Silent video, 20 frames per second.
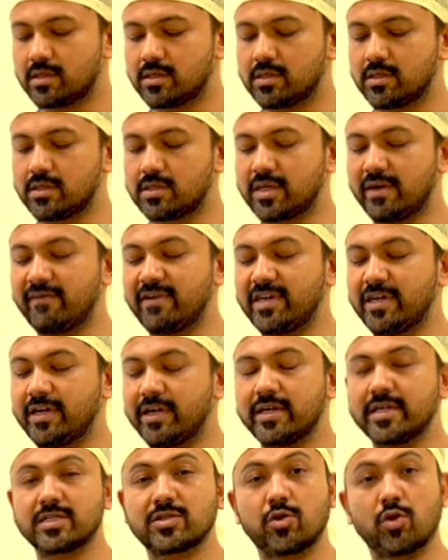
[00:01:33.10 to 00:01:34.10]

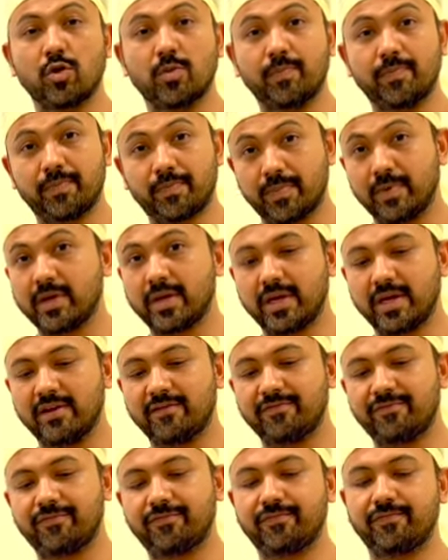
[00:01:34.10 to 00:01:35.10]
70-degree scope
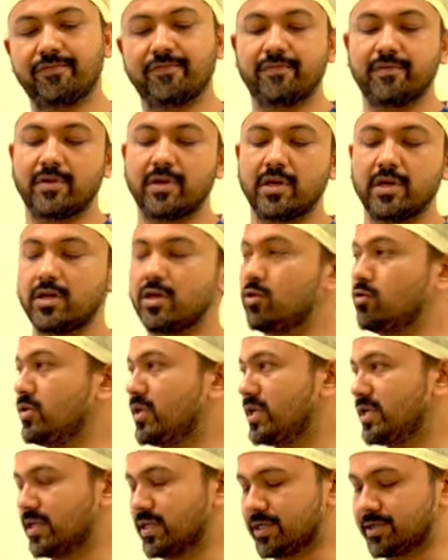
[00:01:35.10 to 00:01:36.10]
if you
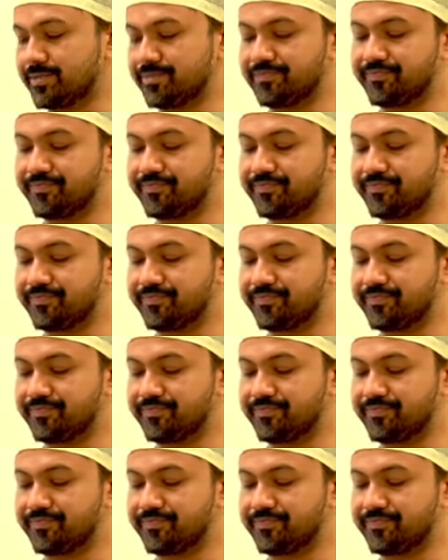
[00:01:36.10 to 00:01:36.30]
need it.